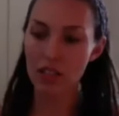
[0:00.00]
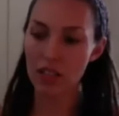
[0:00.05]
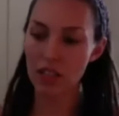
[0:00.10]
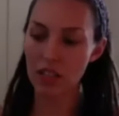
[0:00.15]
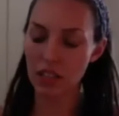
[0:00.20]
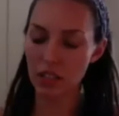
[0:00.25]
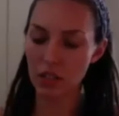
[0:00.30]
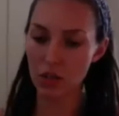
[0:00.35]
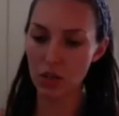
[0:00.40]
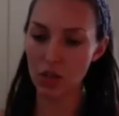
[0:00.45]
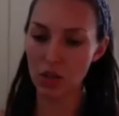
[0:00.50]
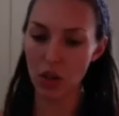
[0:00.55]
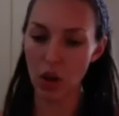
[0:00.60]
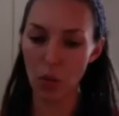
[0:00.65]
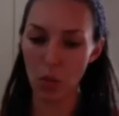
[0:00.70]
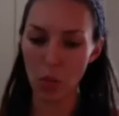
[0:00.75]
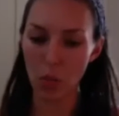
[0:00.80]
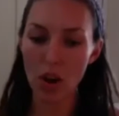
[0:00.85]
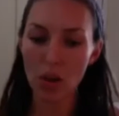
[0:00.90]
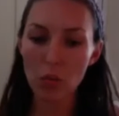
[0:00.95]
this
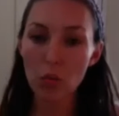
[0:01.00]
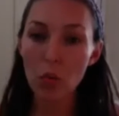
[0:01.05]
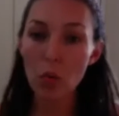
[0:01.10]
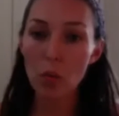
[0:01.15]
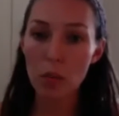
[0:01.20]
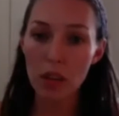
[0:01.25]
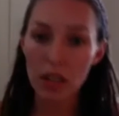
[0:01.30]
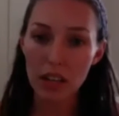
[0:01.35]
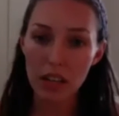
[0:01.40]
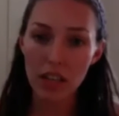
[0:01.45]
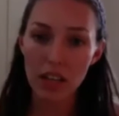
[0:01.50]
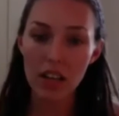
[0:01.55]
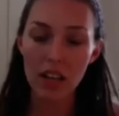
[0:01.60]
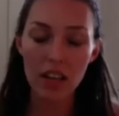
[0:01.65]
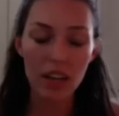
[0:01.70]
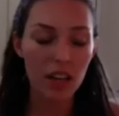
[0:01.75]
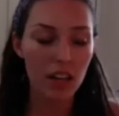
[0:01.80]
one woman,